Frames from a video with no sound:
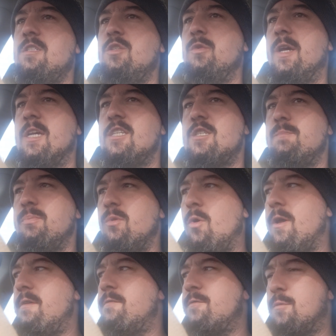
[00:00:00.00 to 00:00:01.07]
to
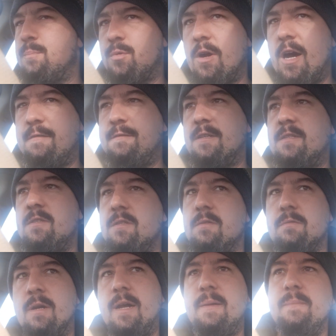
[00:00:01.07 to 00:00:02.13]
exploit for profits,
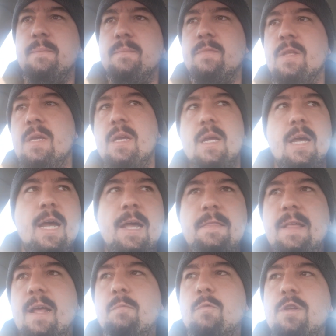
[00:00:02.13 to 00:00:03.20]
right?
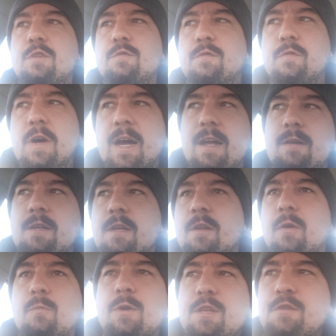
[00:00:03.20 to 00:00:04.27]
And then when you
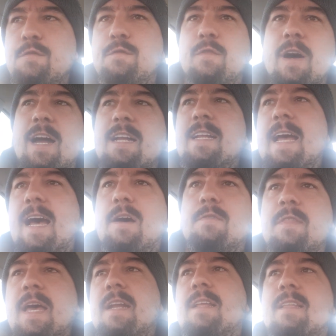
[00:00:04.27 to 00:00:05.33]
find
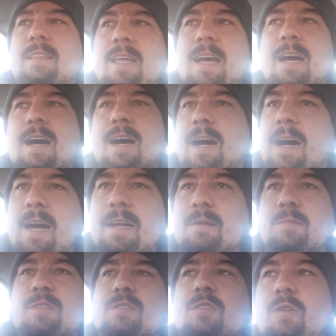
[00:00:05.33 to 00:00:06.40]
out that that
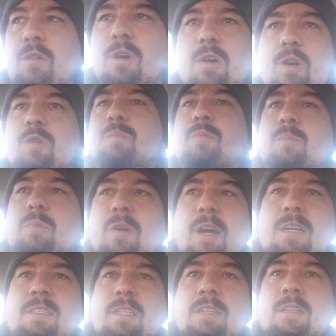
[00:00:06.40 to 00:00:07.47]
item is no longer
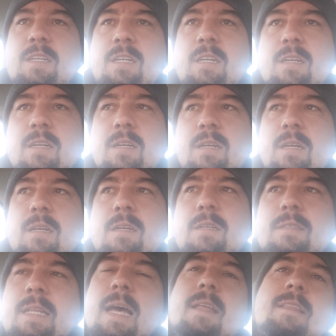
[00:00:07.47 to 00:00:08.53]
proprietary,
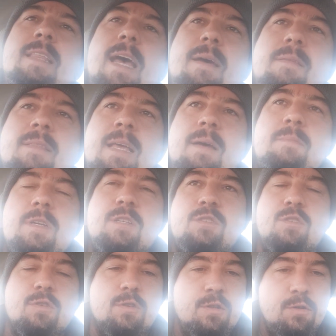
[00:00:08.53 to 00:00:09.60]
that
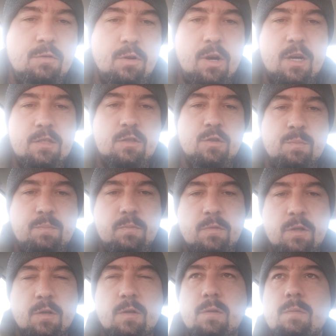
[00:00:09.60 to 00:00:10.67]
means you lost your
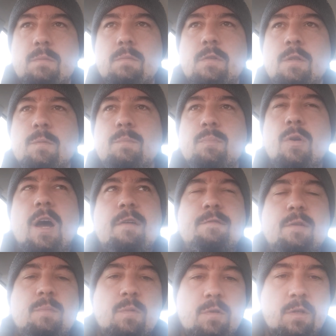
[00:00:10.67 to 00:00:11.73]

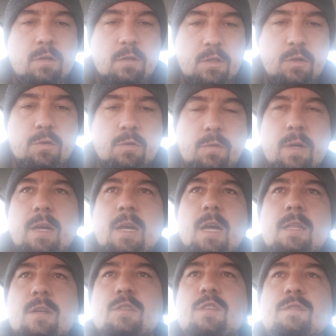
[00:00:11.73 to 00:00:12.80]
profit.
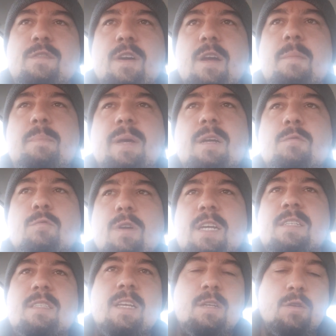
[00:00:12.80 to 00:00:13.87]
There's a very big
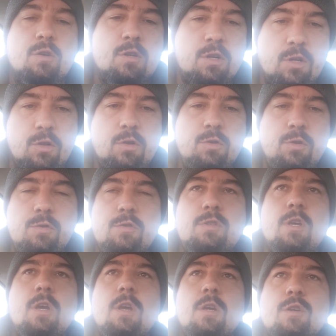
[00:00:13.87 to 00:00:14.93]
risk that you're going to
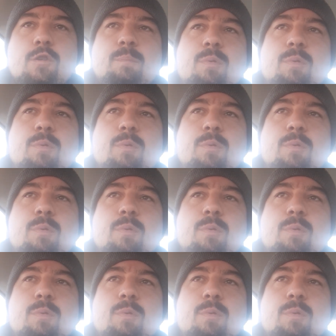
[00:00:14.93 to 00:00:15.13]
lose your